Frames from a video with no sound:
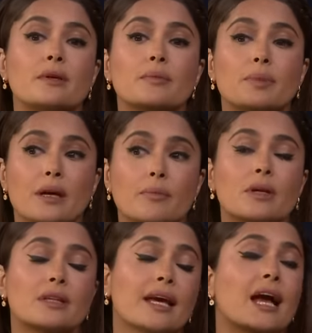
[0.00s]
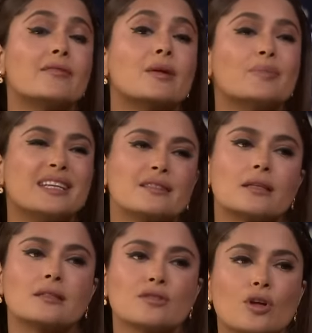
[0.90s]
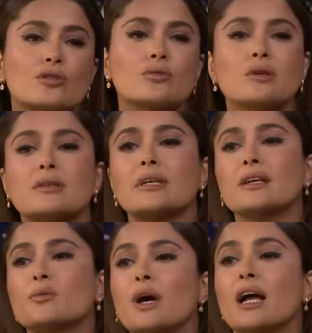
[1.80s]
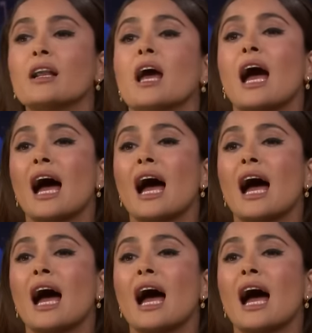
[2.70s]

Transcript: Uh, they have a business; it's not doing really well.